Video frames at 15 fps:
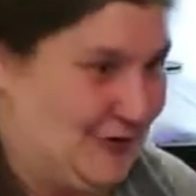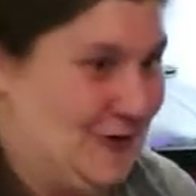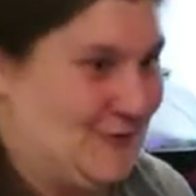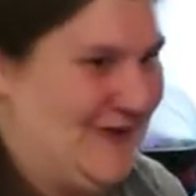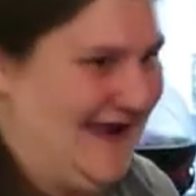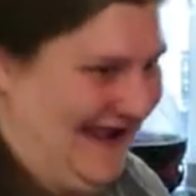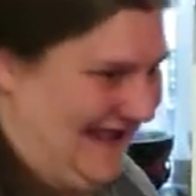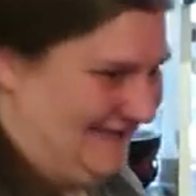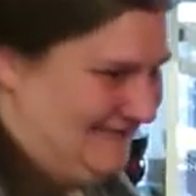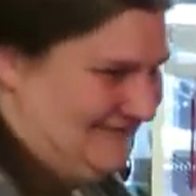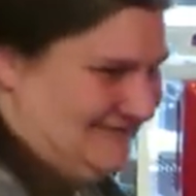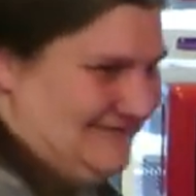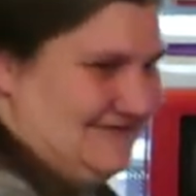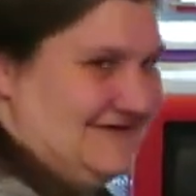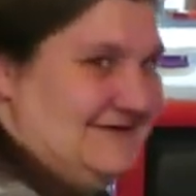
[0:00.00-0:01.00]
on the way out.
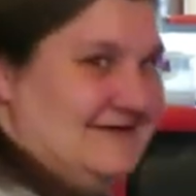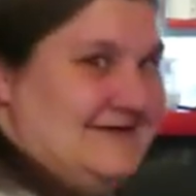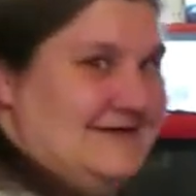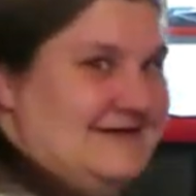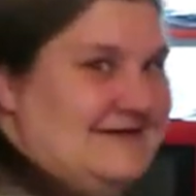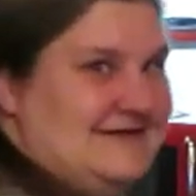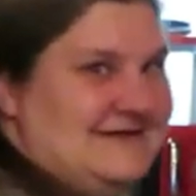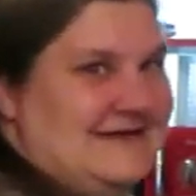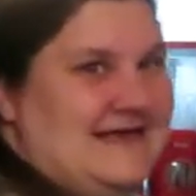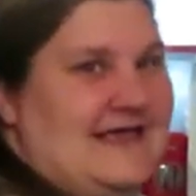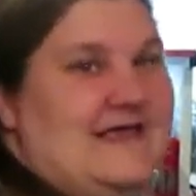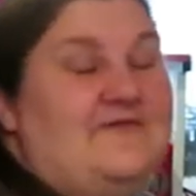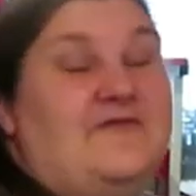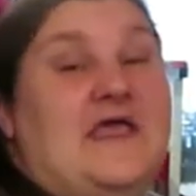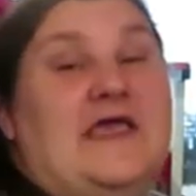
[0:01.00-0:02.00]

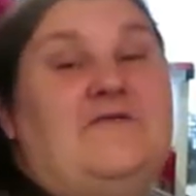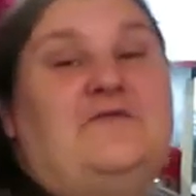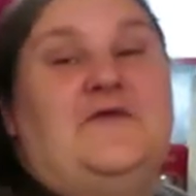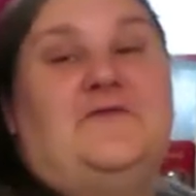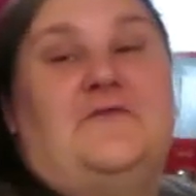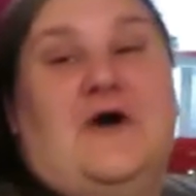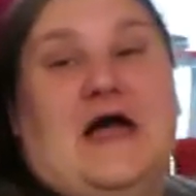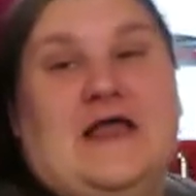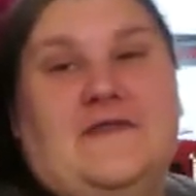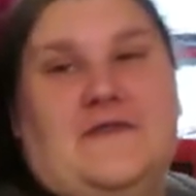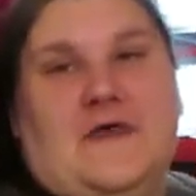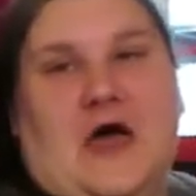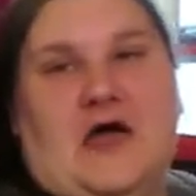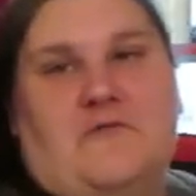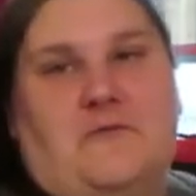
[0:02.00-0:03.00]
If, if you
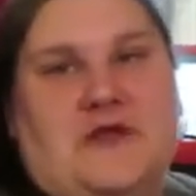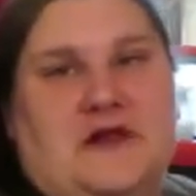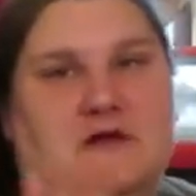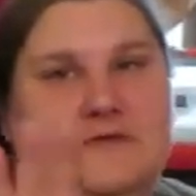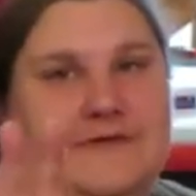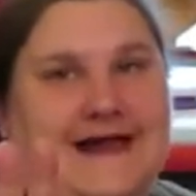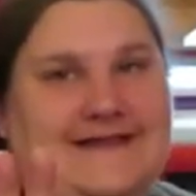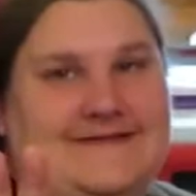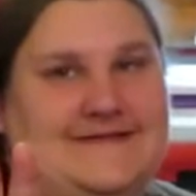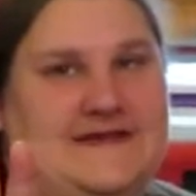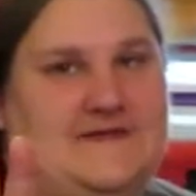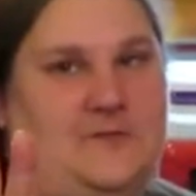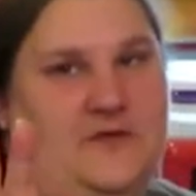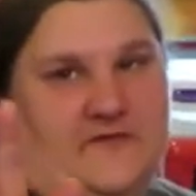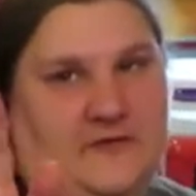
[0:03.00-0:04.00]
find that I've been
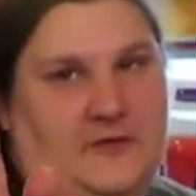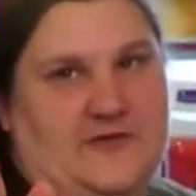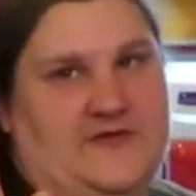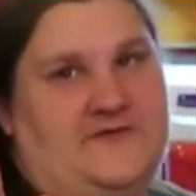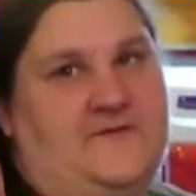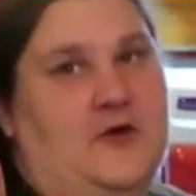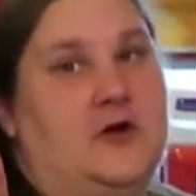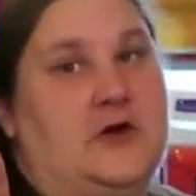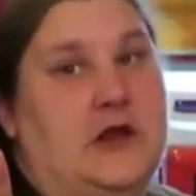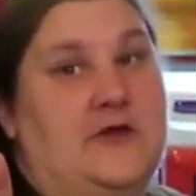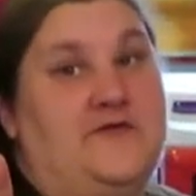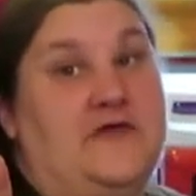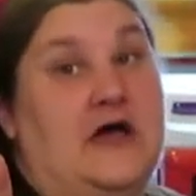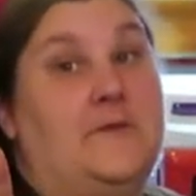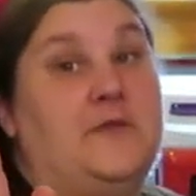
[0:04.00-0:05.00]
arrested before this vlog
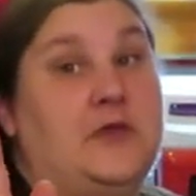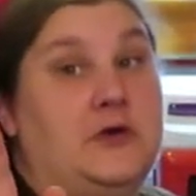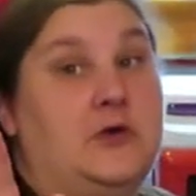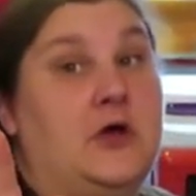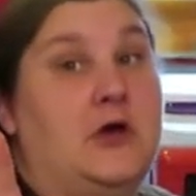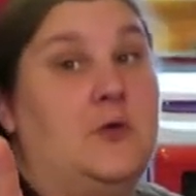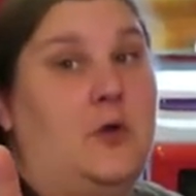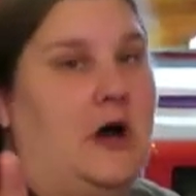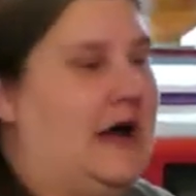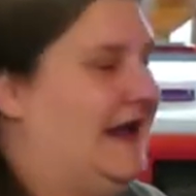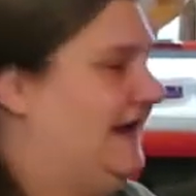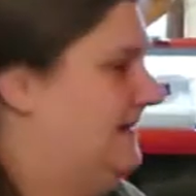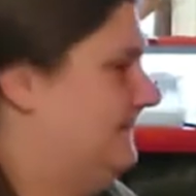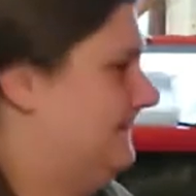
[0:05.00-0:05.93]
goes up, you know why.